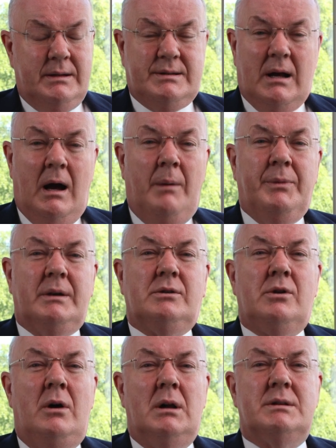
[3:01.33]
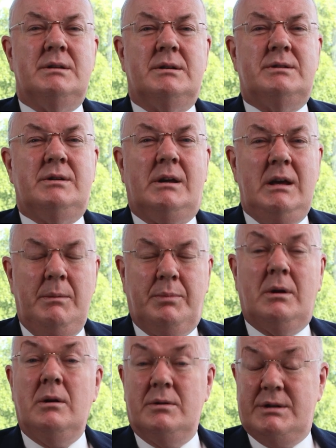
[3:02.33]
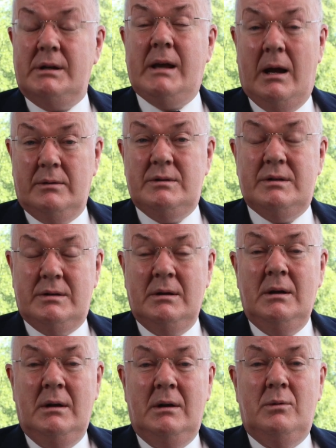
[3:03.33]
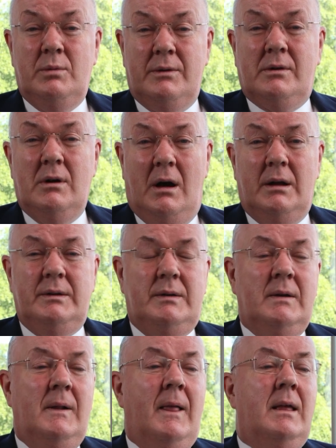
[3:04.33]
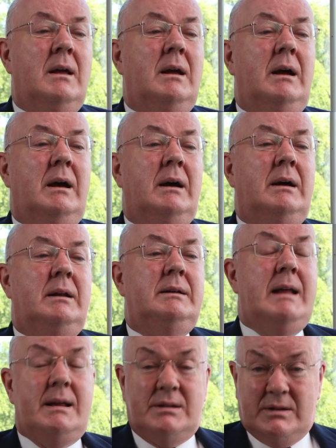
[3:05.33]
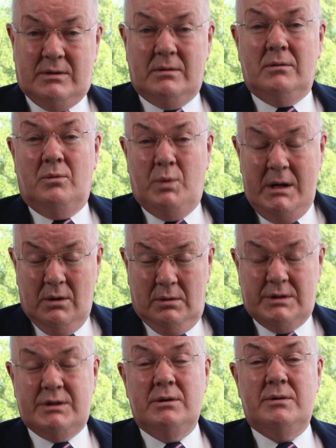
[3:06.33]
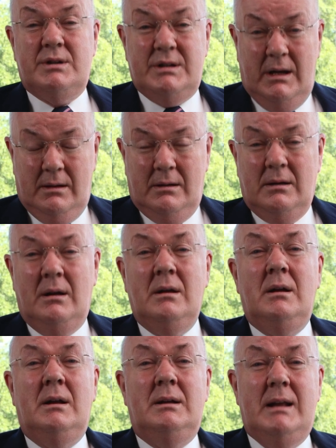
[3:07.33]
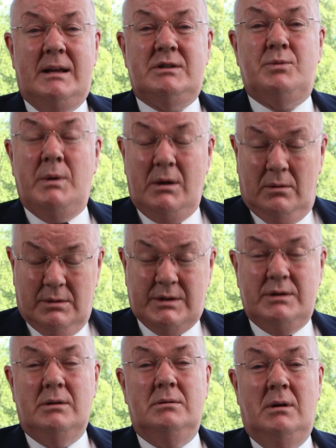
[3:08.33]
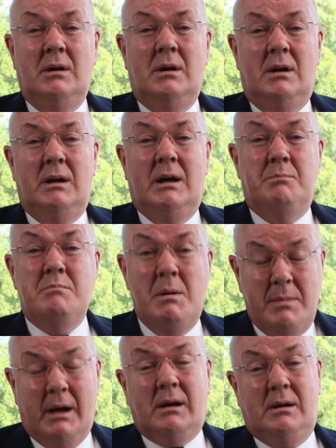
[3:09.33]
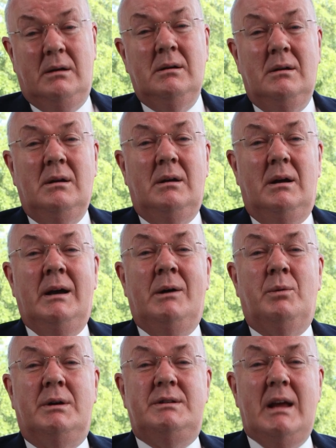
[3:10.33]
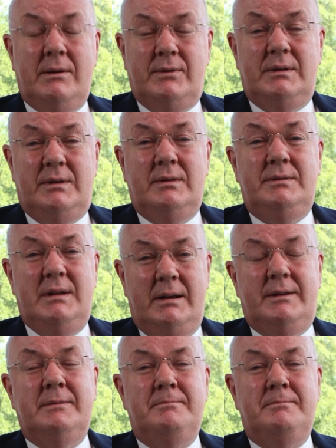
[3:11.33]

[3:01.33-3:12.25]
a psalm that calls us to keep close accounts with God, lest we also sin, lest we also mimic what David did.